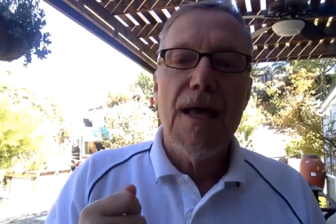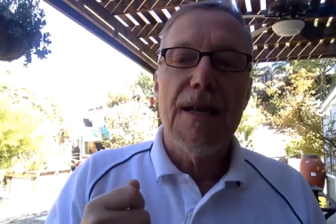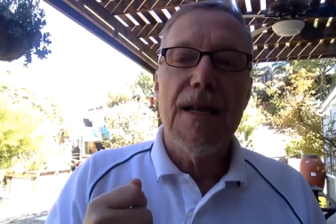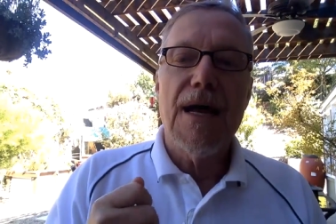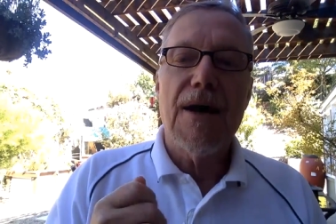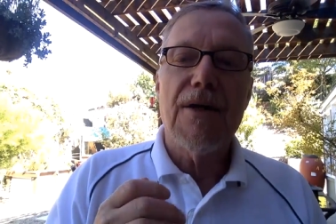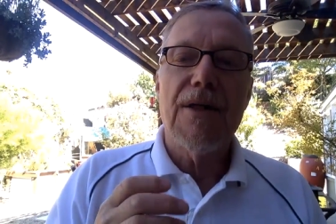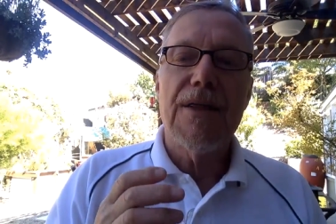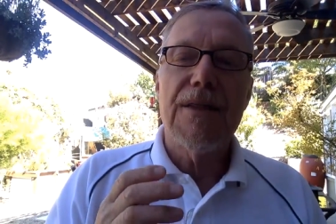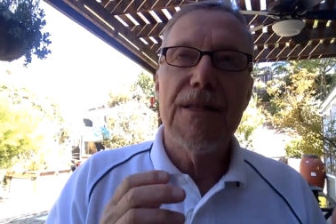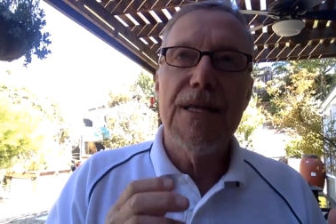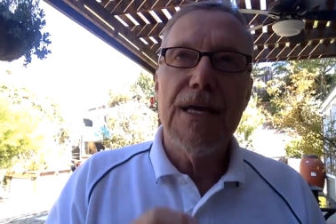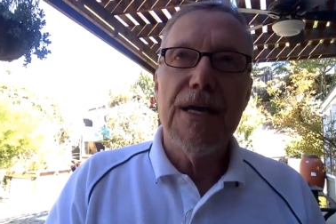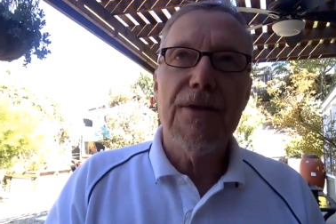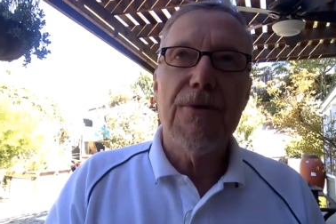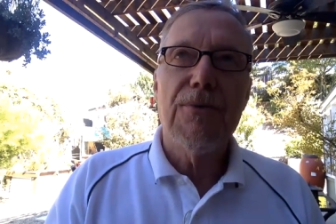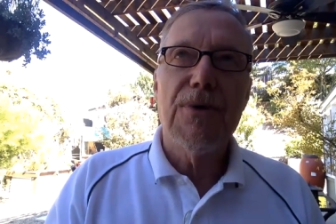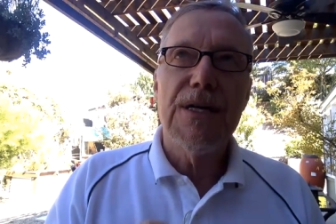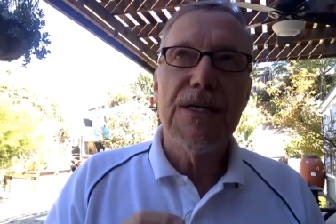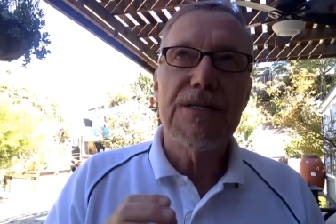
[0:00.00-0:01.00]
Now, the
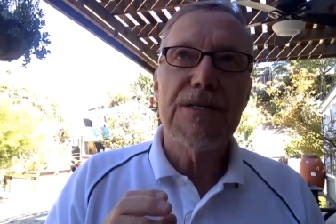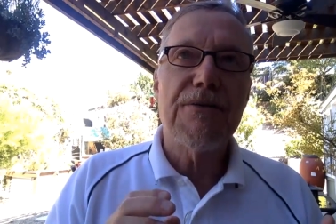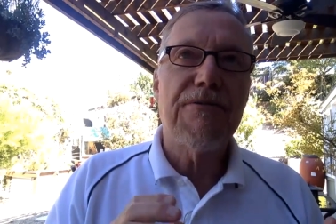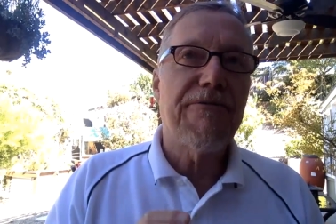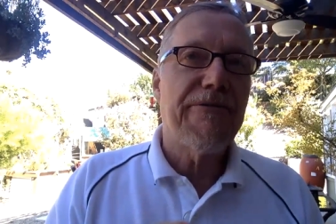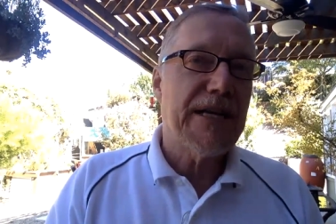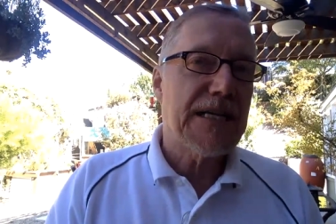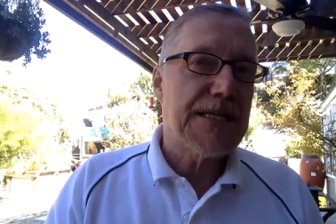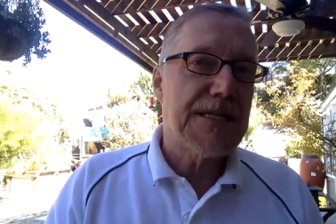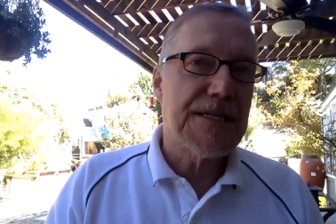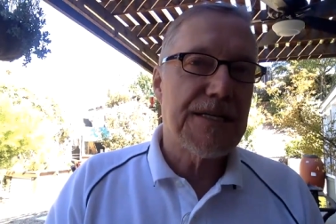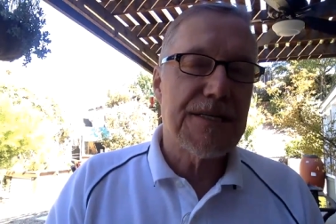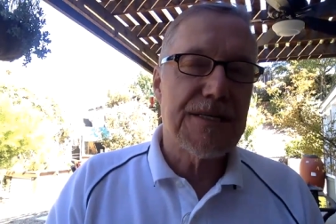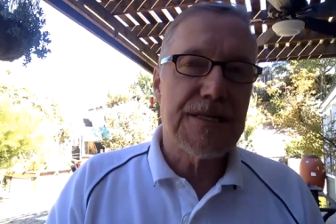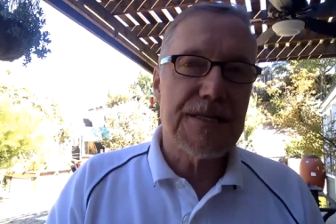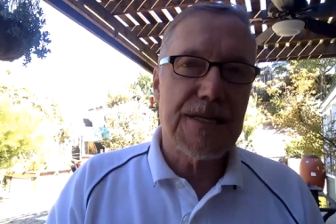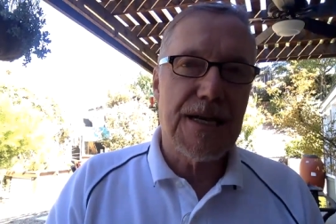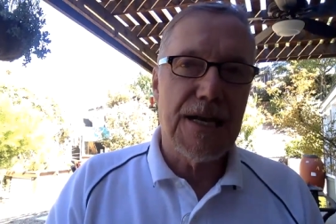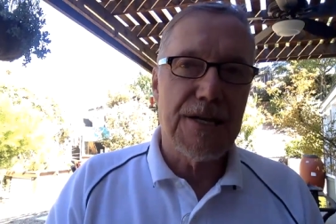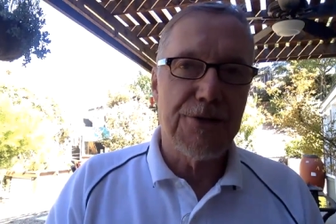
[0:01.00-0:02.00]
other one is a fixed
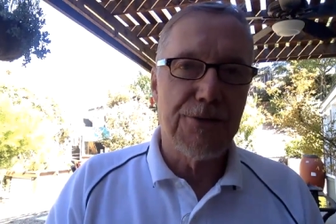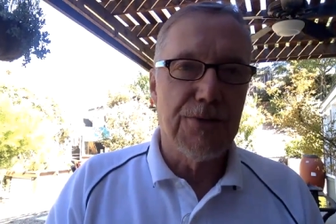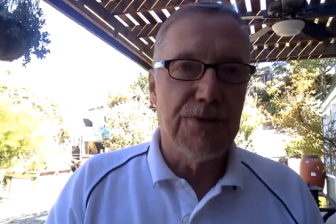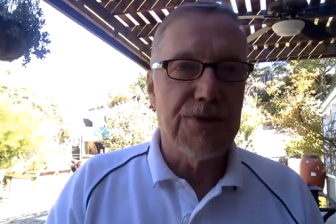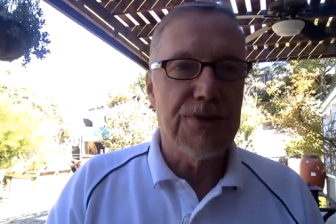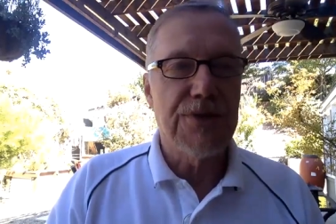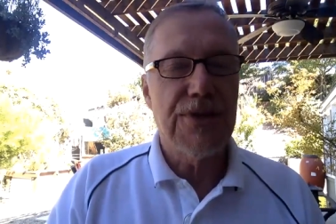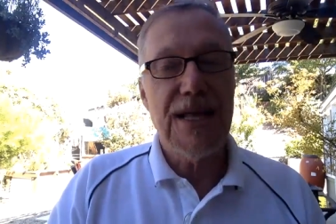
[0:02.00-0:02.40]
schedule.